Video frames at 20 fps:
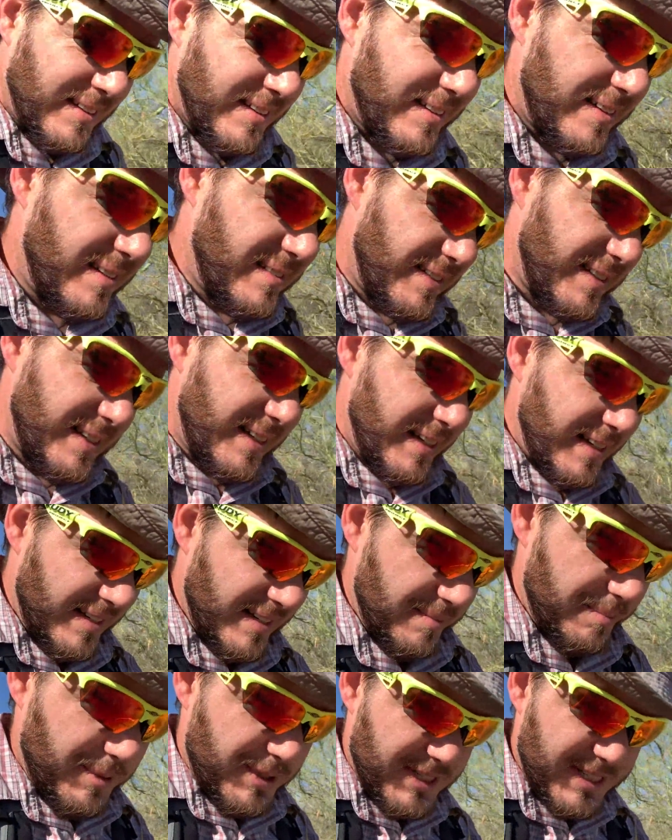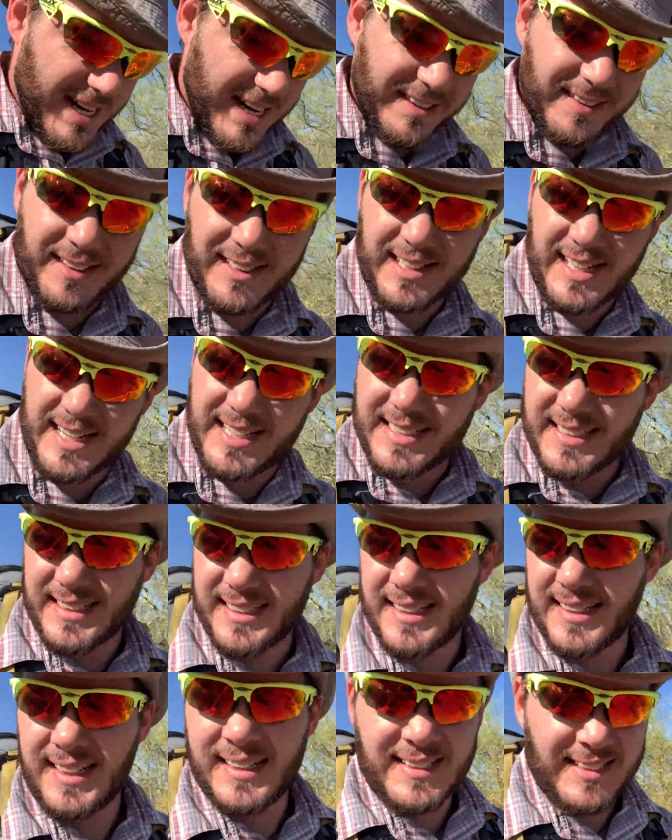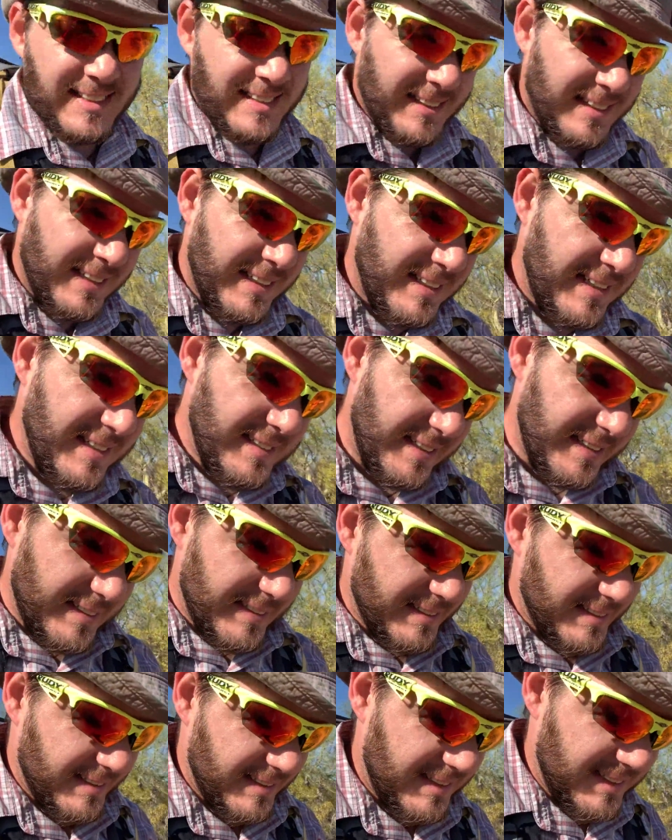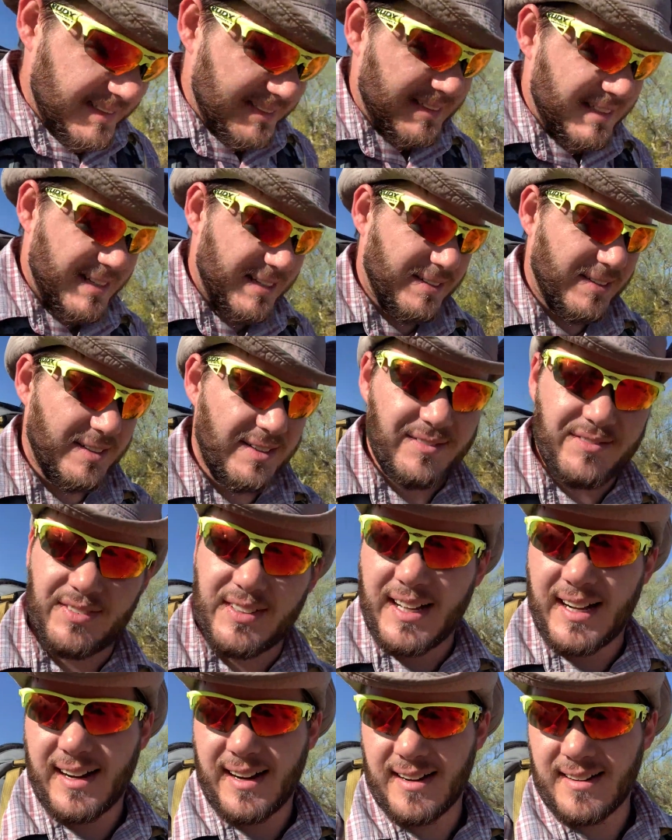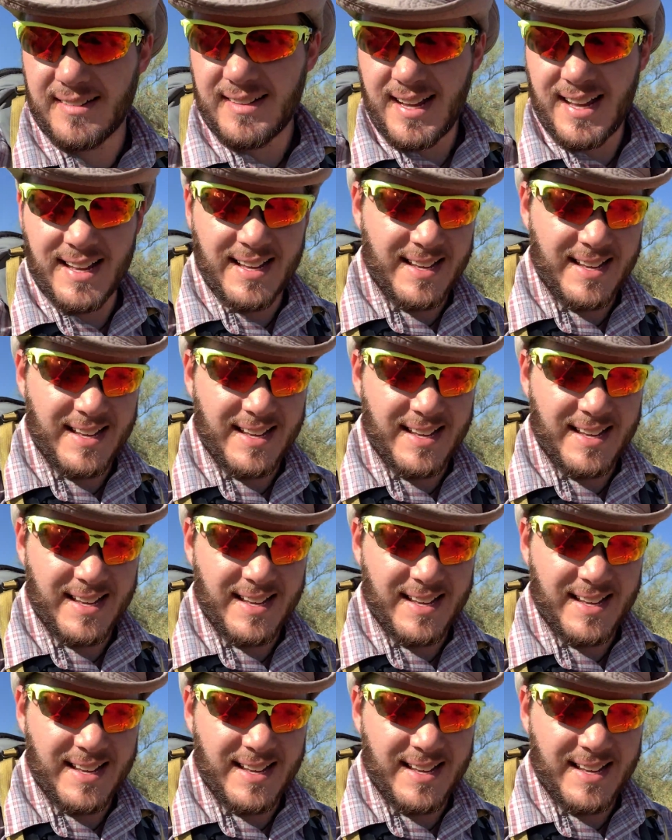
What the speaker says: on, staying the night out on Flatiron.